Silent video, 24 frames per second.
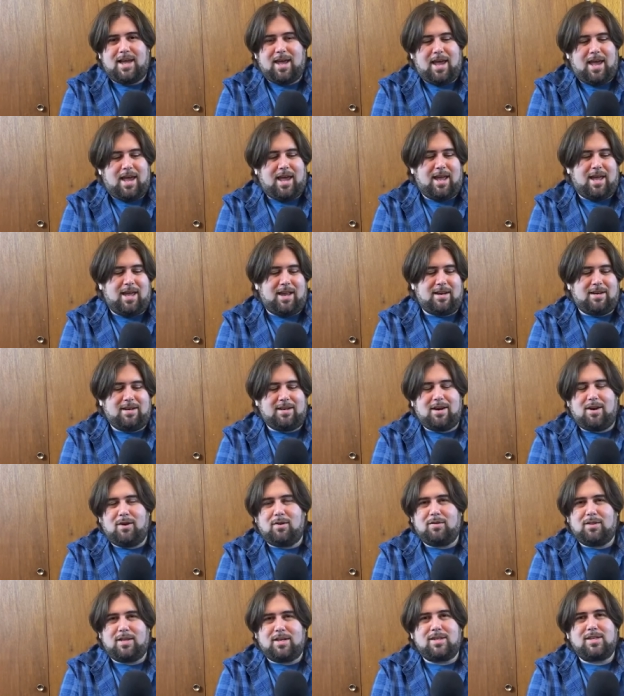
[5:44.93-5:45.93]
And you
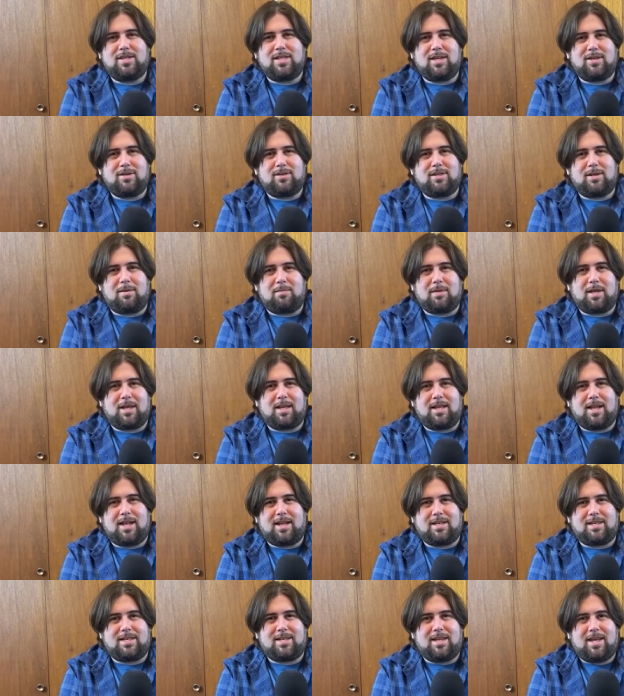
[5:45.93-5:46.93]
know, there there's something
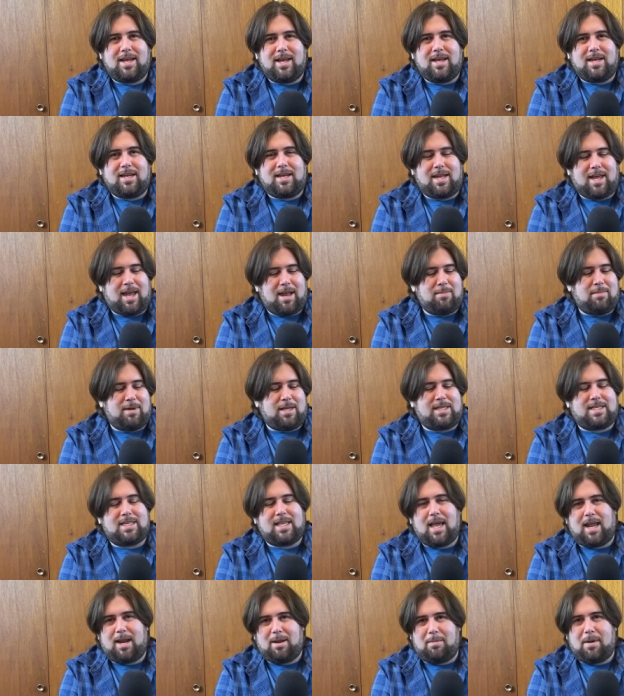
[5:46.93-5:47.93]
that can be
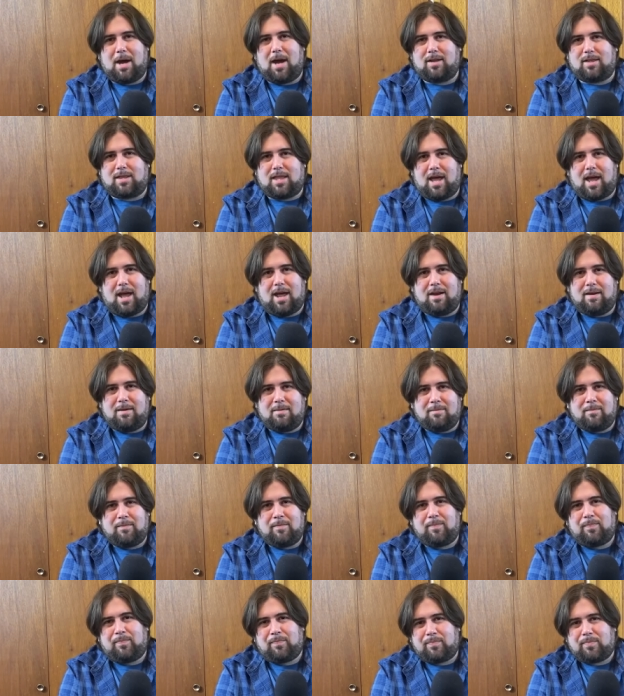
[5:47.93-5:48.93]
said about that.
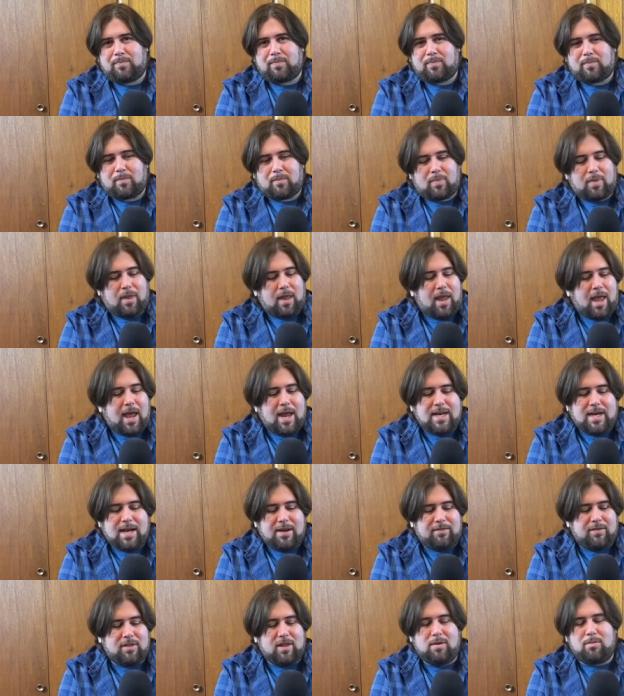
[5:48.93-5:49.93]
I
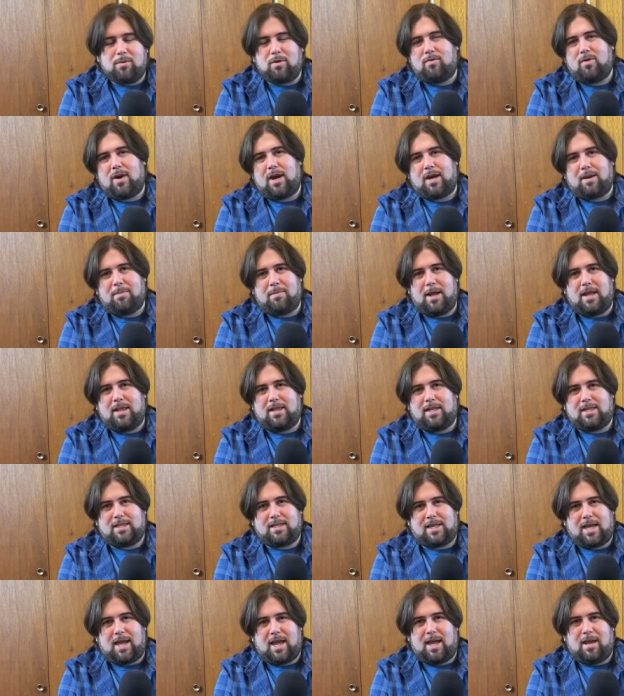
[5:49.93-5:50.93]
definitely would recommend
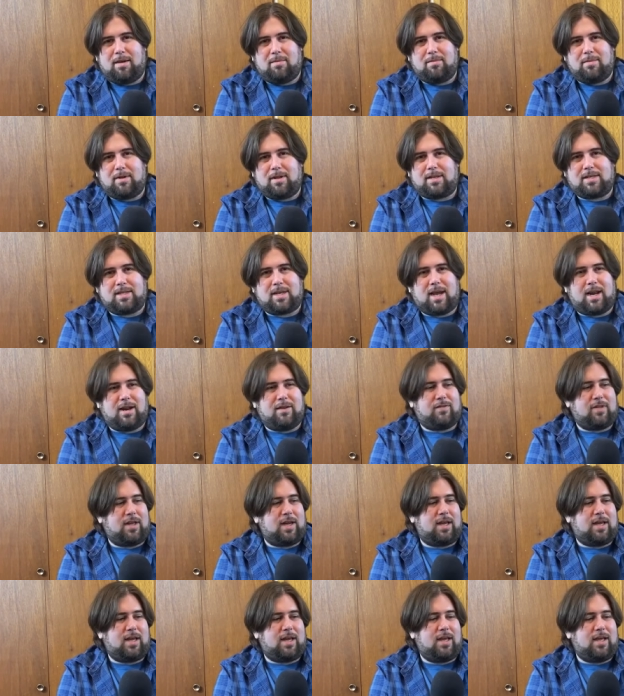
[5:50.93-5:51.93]
this game. It's kind of
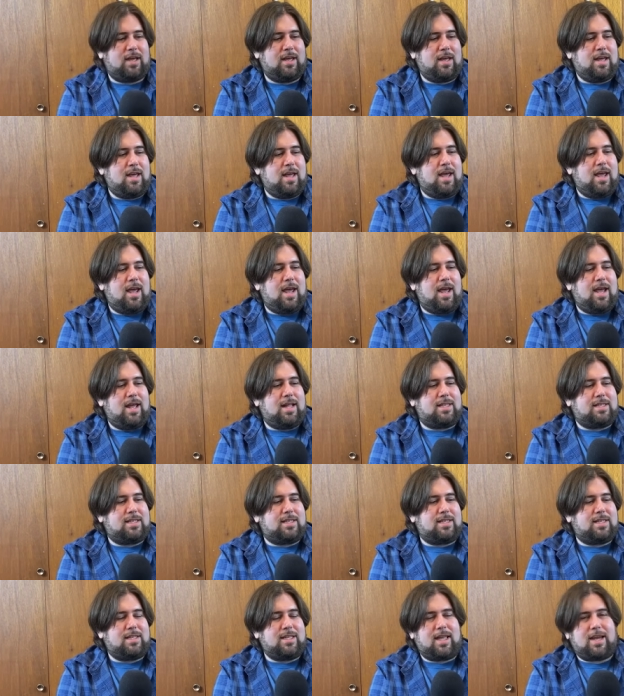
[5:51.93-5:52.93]
like a
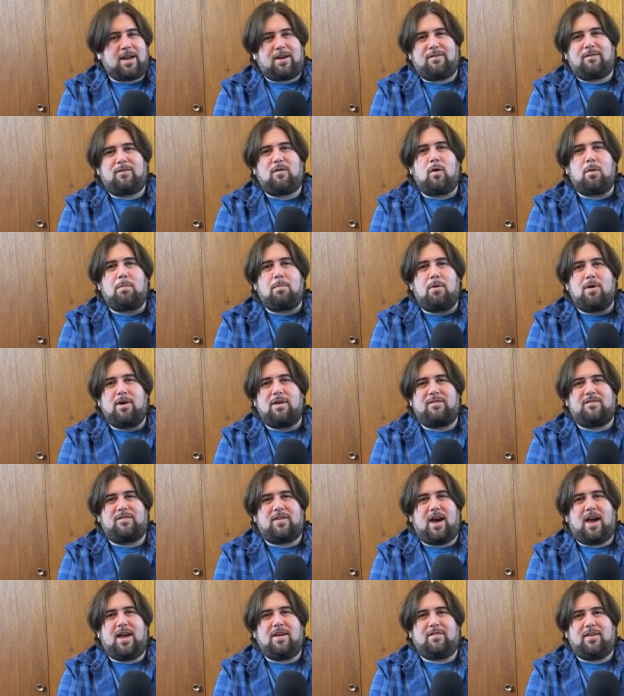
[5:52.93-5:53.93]
it's like a 4.5
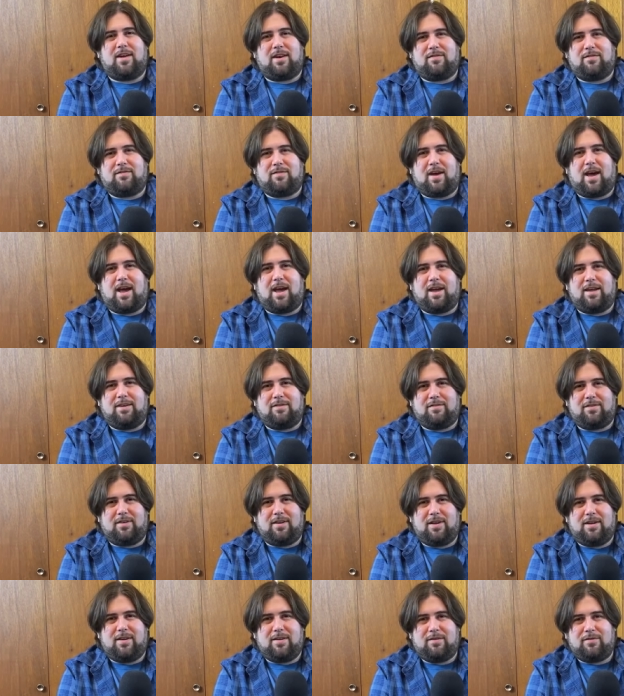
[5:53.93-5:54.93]
out of 5
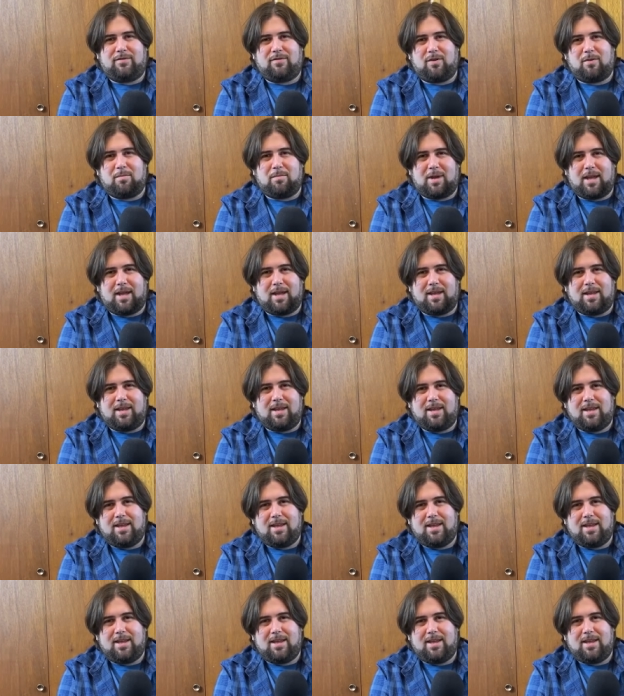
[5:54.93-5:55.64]
for me.